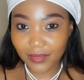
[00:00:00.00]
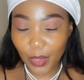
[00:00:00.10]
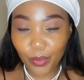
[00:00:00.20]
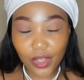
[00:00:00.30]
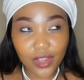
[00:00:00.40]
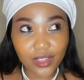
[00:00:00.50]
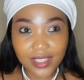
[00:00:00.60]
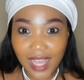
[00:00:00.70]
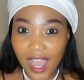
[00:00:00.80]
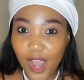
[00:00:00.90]
Because
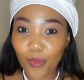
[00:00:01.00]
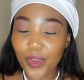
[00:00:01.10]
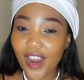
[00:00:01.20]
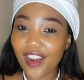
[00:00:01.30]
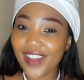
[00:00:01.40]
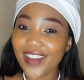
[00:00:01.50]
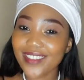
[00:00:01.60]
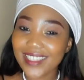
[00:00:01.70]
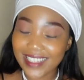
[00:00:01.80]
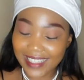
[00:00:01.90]
we are
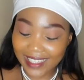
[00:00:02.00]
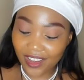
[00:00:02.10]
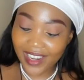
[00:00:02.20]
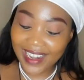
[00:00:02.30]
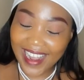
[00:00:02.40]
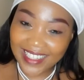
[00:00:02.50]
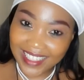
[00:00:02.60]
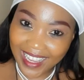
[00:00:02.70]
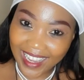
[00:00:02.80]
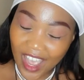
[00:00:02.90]
constantly
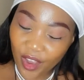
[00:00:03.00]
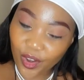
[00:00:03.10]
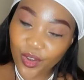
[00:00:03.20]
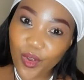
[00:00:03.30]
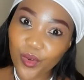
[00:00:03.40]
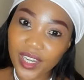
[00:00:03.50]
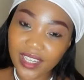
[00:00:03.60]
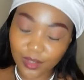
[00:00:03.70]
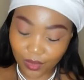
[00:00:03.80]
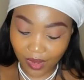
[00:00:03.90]
connecting not only
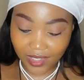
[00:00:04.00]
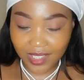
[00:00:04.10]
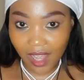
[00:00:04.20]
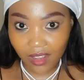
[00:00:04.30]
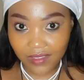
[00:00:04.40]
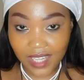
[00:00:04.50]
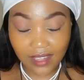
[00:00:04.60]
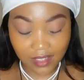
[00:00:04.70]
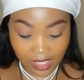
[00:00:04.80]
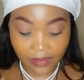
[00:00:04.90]
to ourselves as
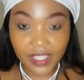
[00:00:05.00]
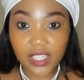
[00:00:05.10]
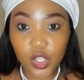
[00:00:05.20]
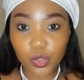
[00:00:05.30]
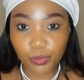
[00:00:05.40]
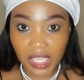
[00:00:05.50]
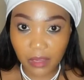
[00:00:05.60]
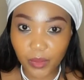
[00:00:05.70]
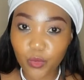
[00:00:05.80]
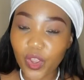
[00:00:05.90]
this physical being,
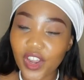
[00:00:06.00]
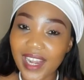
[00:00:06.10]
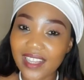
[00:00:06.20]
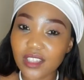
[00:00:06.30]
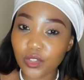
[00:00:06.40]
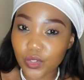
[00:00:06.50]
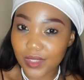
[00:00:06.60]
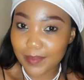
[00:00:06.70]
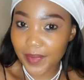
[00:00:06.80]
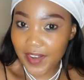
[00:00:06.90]
but we're connecting to
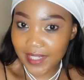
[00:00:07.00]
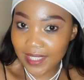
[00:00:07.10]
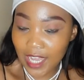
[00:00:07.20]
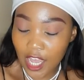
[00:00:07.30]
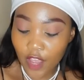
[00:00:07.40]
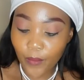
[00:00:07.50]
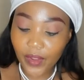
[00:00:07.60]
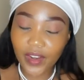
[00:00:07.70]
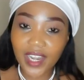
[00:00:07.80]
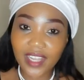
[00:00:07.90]
spirit, we're
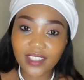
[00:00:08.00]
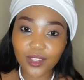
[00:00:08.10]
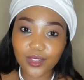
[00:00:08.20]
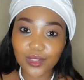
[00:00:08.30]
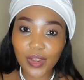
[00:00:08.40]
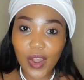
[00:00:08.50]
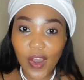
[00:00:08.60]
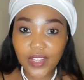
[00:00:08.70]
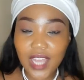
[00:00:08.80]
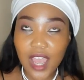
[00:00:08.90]
connecting to
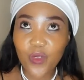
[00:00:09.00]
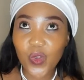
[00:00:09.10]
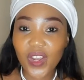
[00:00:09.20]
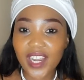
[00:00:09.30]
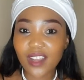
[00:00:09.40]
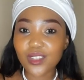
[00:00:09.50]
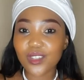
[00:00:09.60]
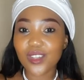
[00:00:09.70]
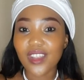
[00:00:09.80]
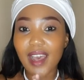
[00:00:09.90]
God, we're connecting
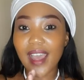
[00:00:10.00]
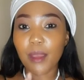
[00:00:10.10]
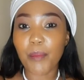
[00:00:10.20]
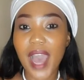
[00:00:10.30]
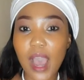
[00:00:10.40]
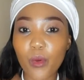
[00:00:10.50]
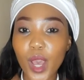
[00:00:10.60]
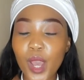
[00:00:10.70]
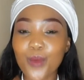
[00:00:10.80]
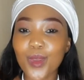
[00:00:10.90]
to the higher power,
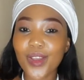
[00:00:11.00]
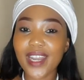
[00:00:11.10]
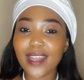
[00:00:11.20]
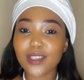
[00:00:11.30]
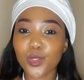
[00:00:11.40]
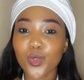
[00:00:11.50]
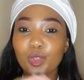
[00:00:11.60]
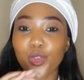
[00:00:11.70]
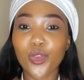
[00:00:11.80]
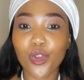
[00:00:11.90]
we're connecting to the
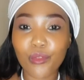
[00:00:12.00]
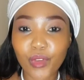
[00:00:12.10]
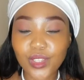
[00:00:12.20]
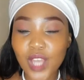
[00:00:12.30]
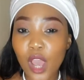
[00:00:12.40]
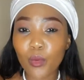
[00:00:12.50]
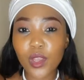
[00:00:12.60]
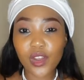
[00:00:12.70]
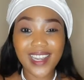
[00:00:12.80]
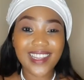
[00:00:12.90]
universe, we're
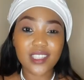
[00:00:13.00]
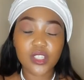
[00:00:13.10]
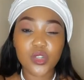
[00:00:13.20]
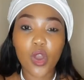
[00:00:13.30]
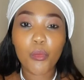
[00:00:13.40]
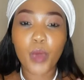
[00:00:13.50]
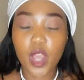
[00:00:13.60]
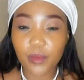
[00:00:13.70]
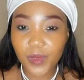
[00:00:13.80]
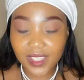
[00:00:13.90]
connecting to our
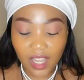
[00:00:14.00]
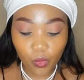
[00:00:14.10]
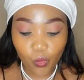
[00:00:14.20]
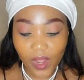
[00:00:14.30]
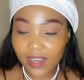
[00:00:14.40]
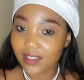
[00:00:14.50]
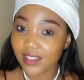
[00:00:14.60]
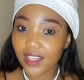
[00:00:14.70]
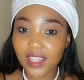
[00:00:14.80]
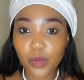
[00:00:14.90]
purpose and what is
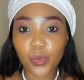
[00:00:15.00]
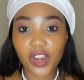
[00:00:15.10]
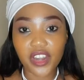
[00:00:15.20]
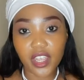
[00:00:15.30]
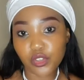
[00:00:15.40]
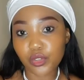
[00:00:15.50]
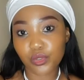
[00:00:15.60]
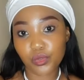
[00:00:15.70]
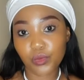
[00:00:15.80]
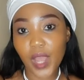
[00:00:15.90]
it that we are here to
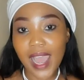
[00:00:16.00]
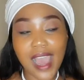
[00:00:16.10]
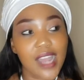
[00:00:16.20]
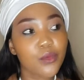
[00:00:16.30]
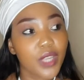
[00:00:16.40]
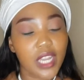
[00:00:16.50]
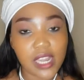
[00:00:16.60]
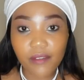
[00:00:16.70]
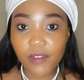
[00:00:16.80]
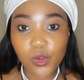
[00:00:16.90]
do. And we can
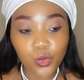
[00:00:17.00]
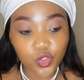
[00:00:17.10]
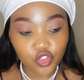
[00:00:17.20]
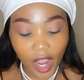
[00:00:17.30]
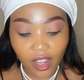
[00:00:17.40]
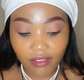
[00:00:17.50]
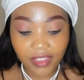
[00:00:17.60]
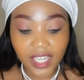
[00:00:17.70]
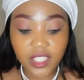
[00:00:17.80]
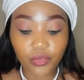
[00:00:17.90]
never lose track of
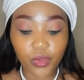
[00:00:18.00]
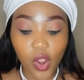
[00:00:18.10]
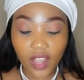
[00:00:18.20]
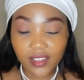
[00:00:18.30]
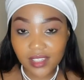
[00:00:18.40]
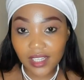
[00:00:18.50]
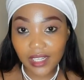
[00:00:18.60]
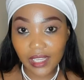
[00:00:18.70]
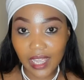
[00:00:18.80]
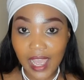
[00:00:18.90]
that if we
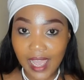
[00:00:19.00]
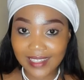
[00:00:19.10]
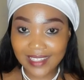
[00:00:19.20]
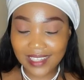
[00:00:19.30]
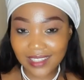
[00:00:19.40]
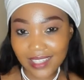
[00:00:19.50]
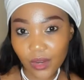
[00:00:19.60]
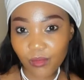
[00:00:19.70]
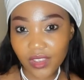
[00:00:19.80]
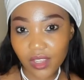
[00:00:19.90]
constantly sit
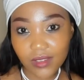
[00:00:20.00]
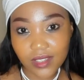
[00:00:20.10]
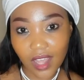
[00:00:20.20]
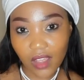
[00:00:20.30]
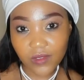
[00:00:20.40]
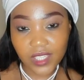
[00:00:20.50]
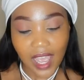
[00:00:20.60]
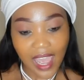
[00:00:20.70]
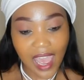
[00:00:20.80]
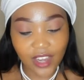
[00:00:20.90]
down with ourselves
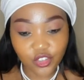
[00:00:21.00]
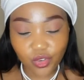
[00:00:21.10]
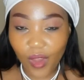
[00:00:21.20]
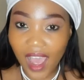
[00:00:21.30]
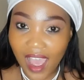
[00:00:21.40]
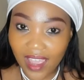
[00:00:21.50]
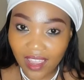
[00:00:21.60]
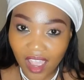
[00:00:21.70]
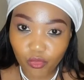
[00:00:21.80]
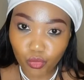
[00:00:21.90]
and try
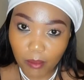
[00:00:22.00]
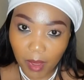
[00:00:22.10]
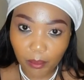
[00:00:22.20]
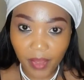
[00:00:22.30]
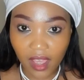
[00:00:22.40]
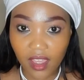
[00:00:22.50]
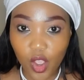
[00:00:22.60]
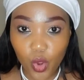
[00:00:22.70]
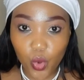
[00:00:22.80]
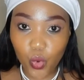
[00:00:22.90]
and remember
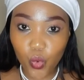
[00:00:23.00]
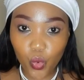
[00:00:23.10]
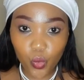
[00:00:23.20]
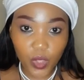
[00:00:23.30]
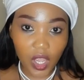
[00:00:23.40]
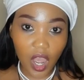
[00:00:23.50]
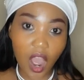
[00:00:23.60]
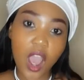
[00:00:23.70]
who we are,